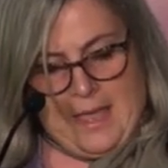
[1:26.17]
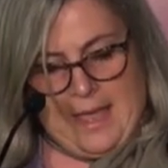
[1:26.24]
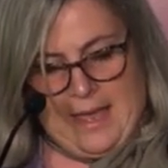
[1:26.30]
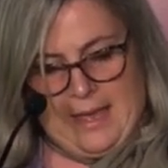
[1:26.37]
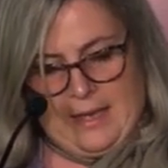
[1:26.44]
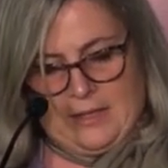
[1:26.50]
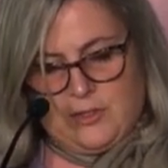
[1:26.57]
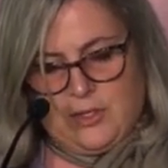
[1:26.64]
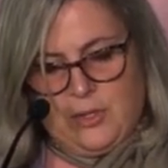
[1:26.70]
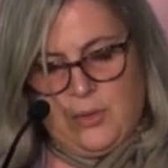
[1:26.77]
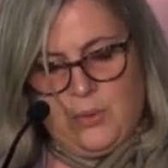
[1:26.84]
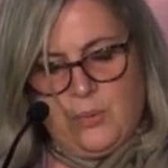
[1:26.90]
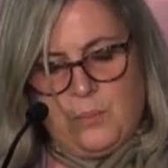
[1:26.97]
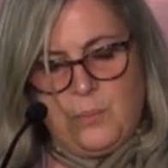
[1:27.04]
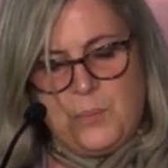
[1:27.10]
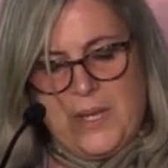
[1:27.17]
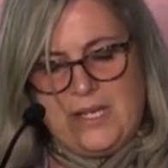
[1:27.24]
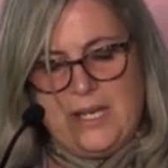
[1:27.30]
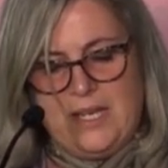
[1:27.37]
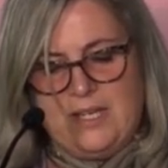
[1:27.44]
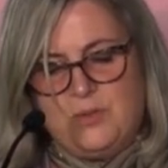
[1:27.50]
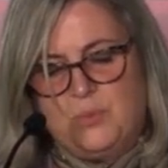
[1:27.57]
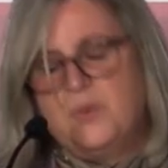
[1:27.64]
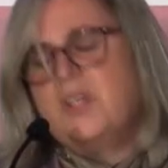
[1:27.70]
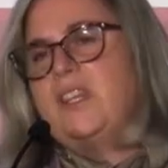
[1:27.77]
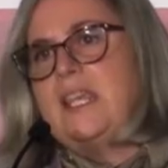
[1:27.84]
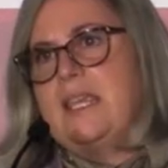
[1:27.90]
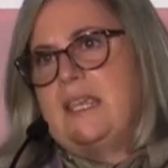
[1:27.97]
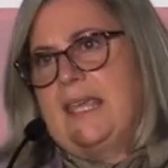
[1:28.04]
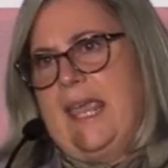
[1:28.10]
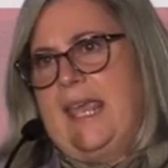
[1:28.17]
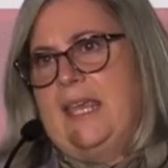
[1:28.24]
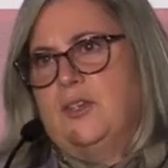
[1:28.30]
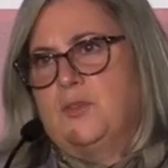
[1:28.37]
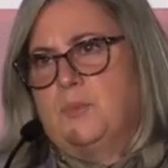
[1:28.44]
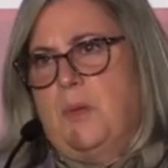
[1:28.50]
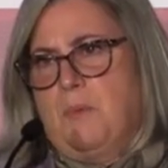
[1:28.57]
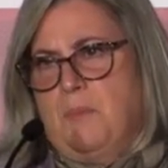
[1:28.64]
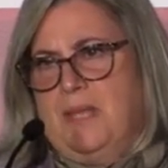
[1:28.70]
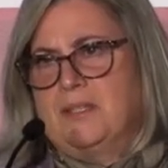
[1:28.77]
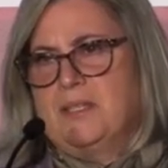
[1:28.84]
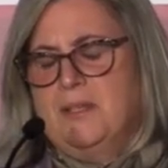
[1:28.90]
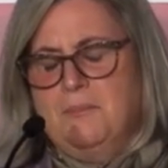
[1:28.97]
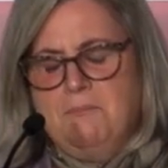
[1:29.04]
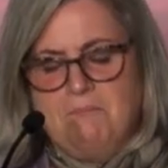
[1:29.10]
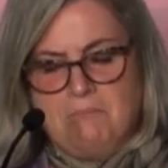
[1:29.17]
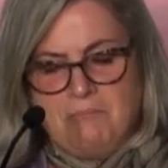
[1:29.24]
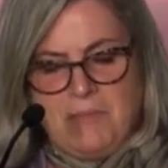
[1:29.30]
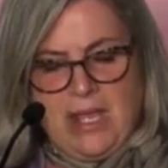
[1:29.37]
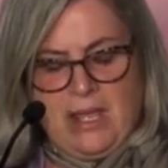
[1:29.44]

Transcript: but it has really gained momentum